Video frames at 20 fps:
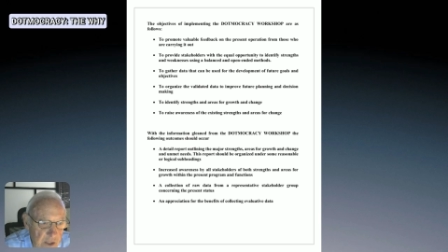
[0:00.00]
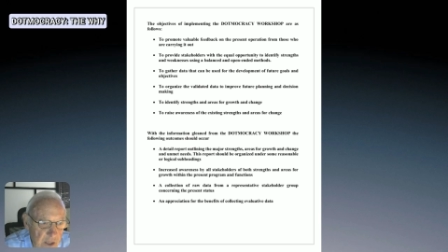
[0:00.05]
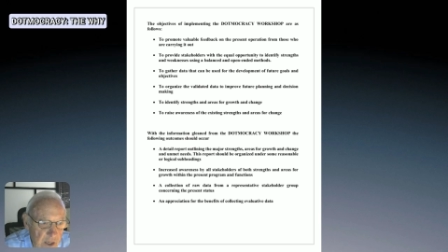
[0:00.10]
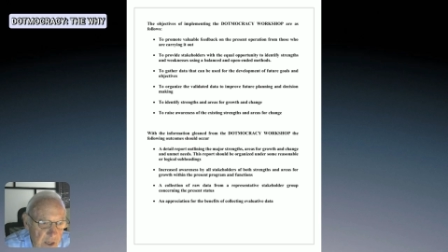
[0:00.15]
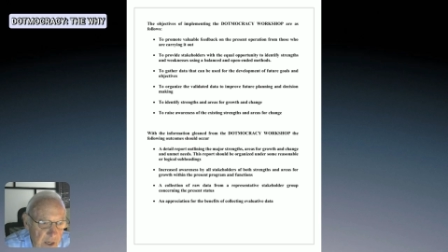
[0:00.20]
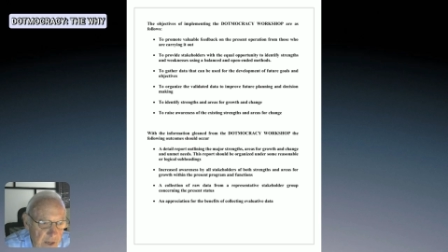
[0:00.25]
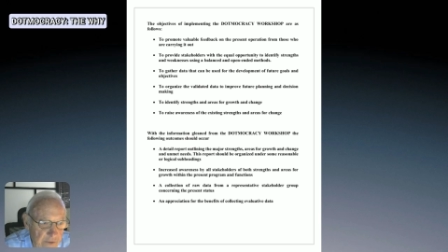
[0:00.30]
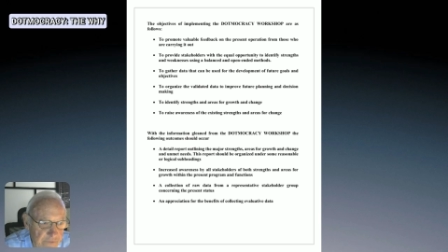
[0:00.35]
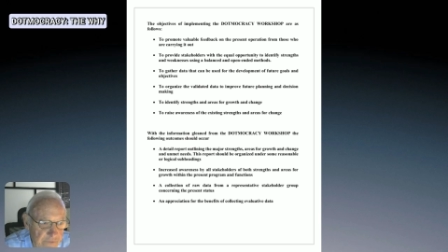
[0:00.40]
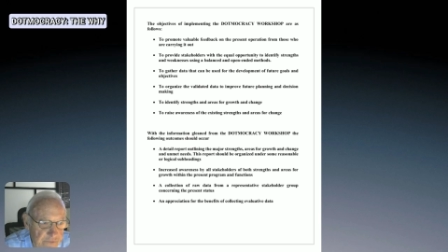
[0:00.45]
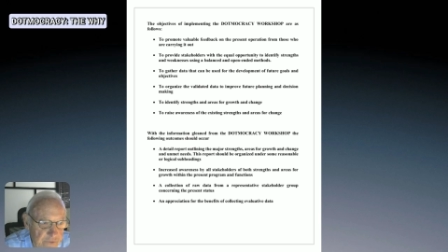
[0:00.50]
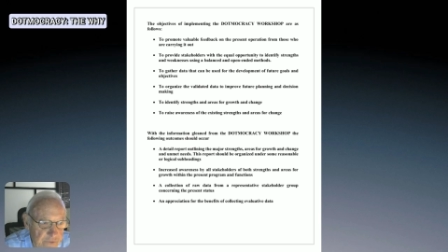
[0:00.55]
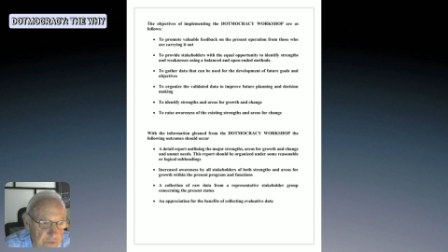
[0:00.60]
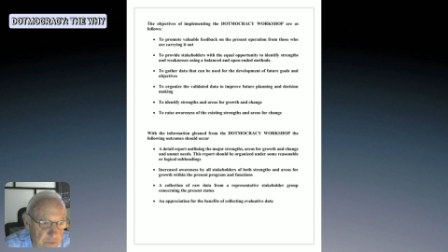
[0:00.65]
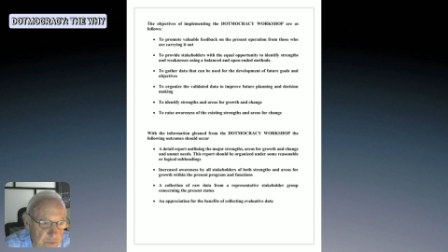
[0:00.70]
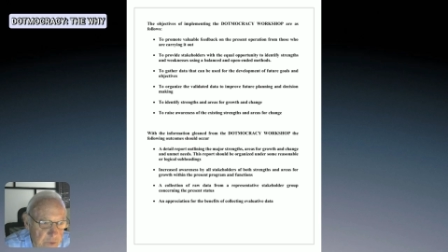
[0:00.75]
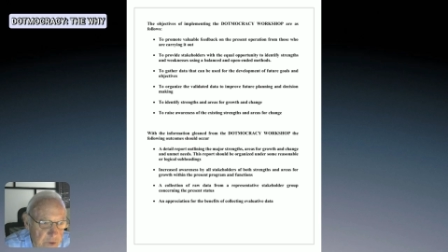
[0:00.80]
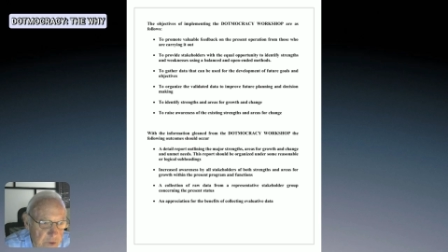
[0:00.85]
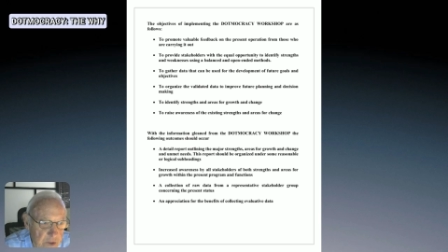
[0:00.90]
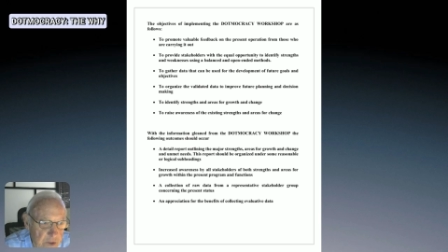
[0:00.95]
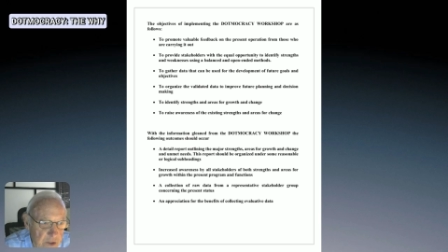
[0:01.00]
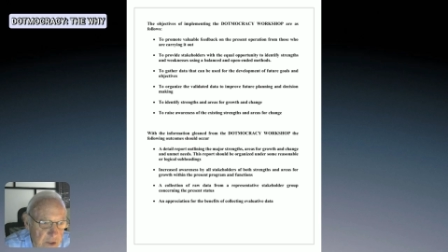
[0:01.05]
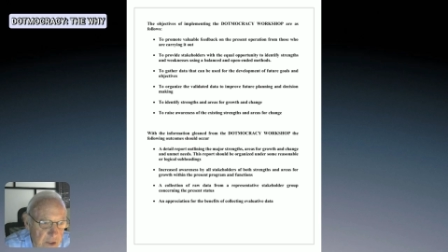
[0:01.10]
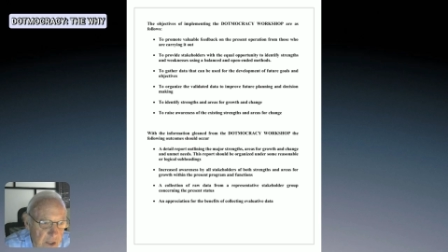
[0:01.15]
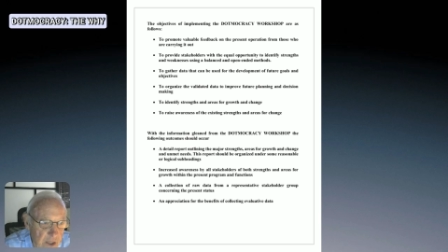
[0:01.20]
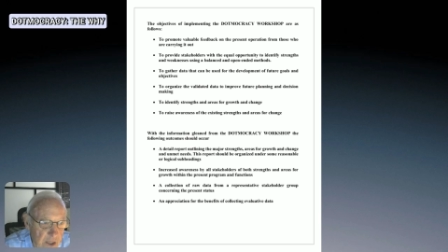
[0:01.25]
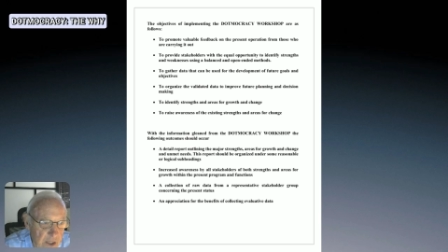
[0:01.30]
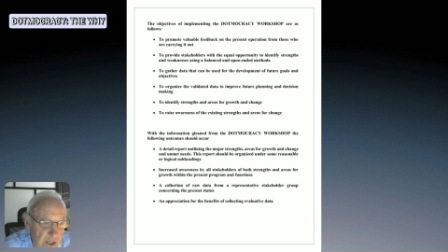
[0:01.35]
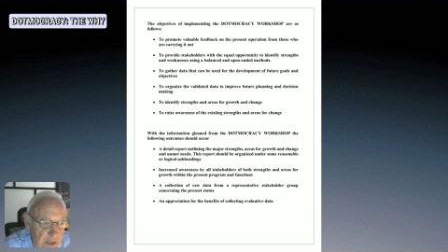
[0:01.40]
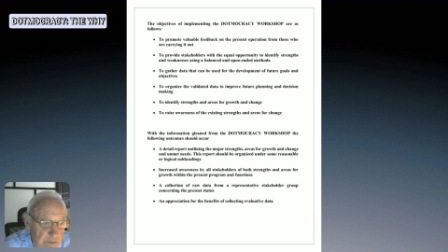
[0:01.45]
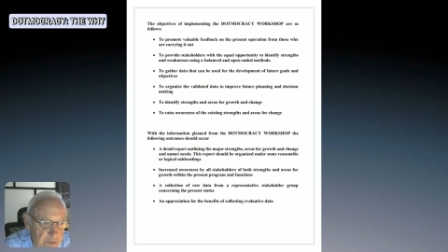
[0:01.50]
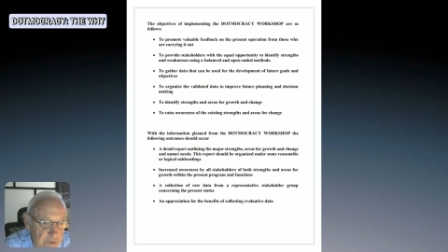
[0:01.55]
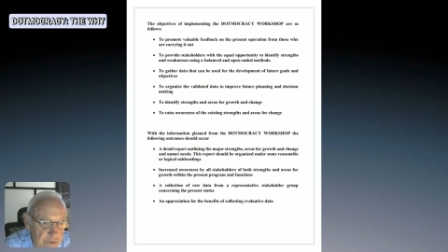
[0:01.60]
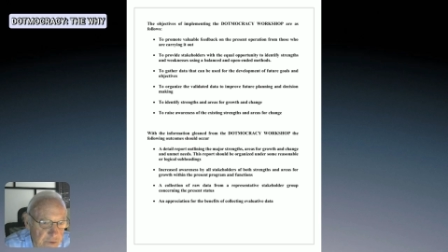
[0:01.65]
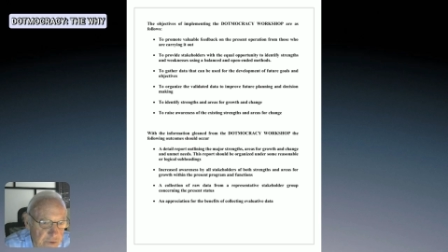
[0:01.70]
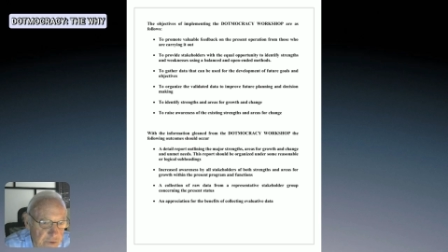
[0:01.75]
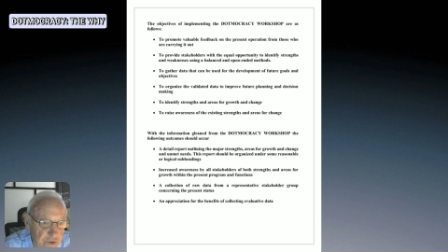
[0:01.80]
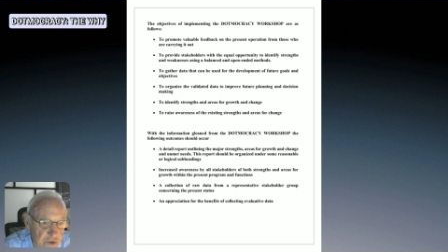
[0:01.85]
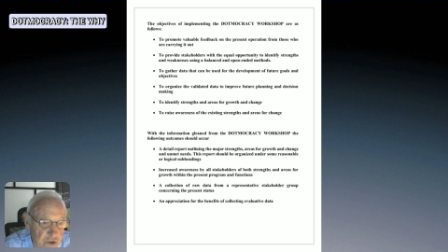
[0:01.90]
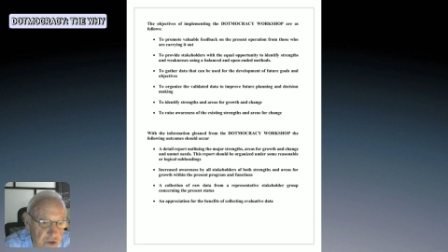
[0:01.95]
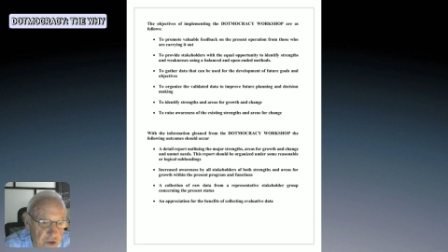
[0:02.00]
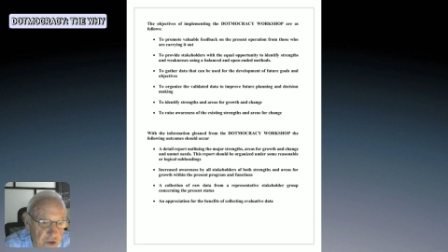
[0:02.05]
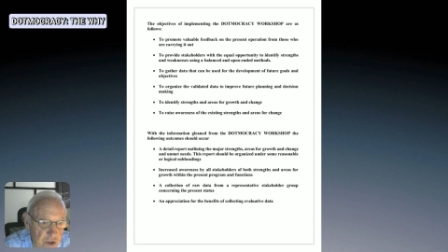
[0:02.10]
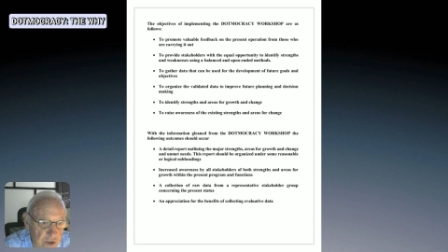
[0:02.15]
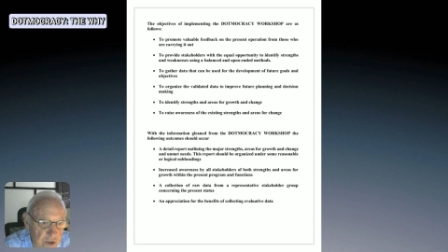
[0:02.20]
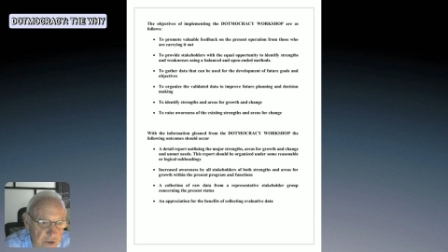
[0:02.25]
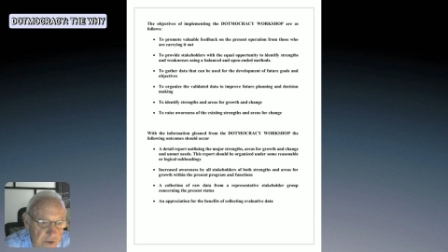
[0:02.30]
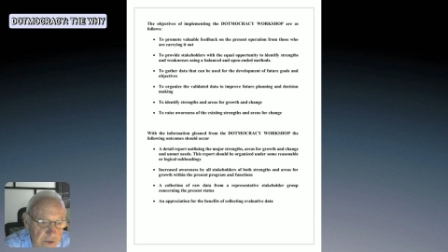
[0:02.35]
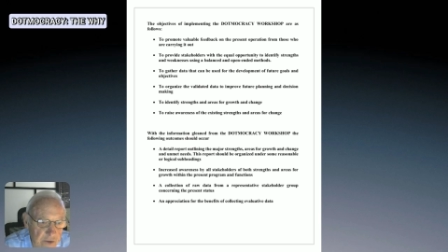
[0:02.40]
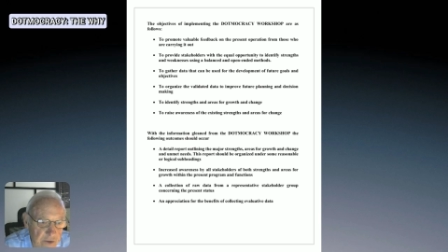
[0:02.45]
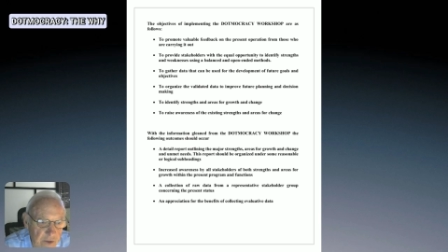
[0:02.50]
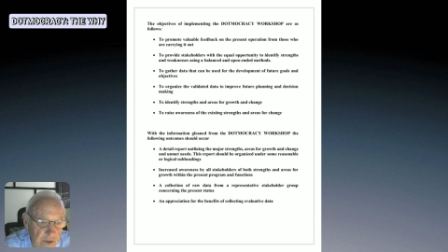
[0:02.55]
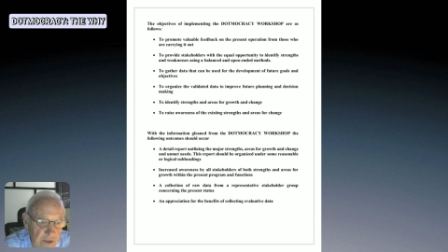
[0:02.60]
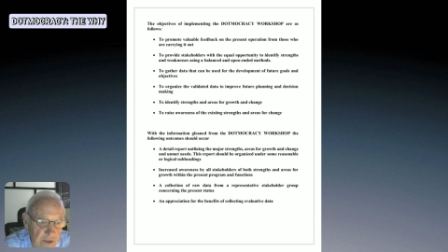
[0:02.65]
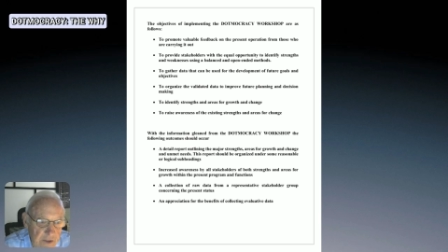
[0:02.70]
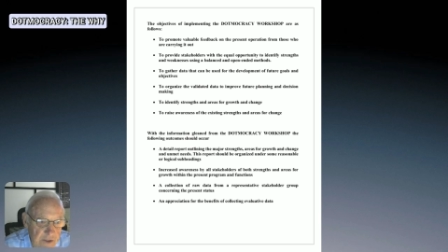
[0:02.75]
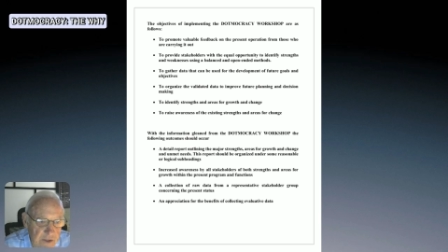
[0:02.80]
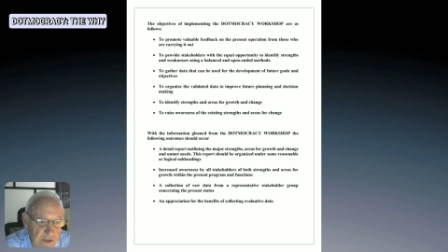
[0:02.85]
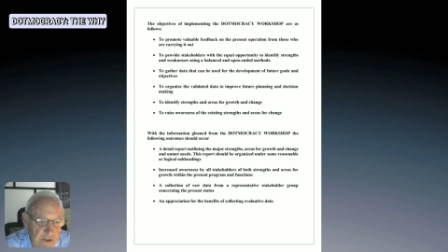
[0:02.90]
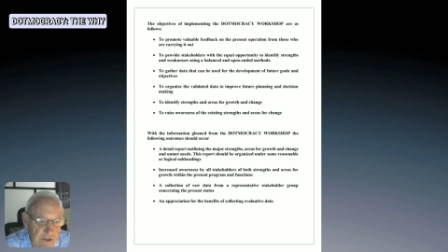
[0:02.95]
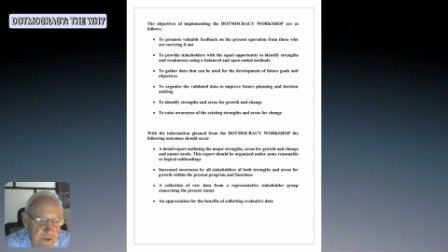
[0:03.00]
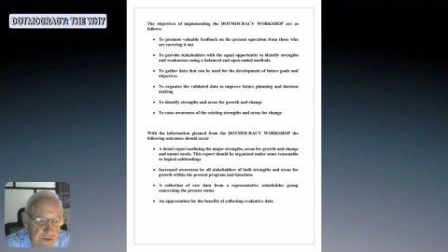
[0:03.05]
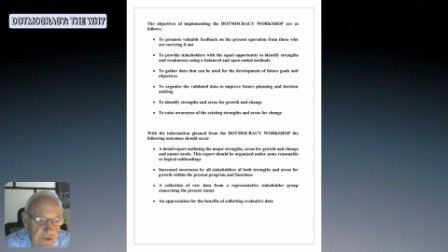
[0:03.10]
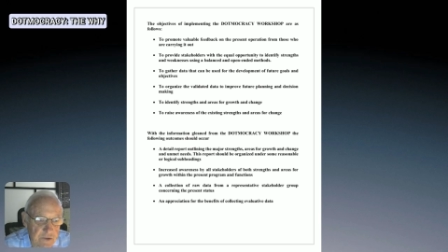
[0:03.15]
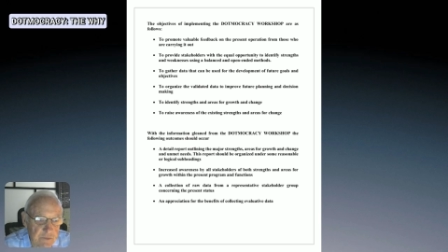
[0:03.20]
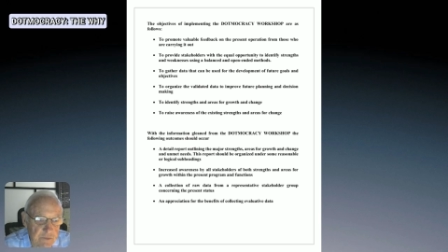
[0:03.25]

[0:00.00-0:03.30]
have to be able to share their ideas,